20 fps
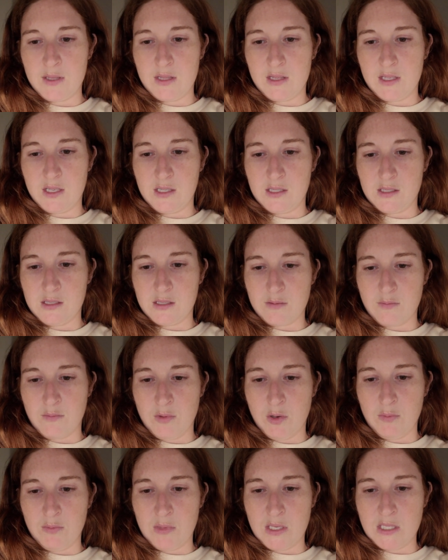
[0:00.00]
these
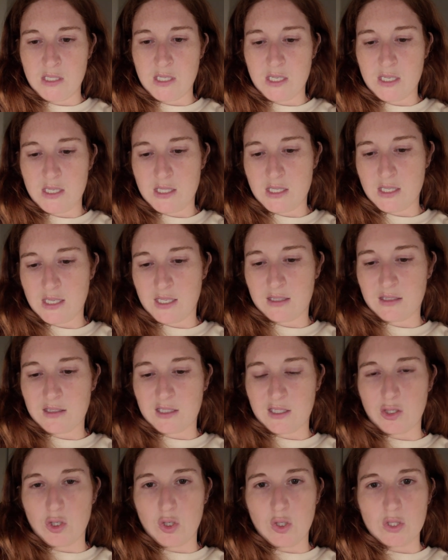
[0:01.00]
Momentous, like the
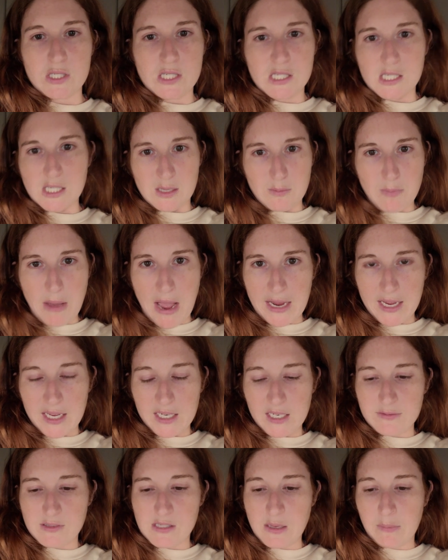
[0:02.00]
little sleep packet
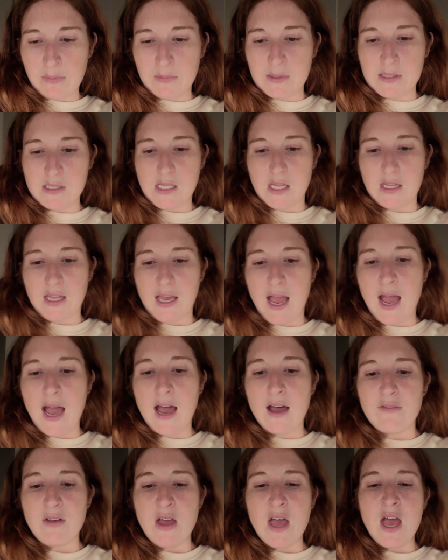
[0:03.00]
of supplements that they
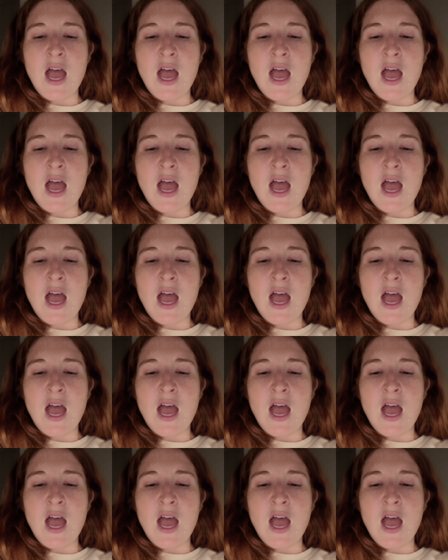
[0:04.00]
have.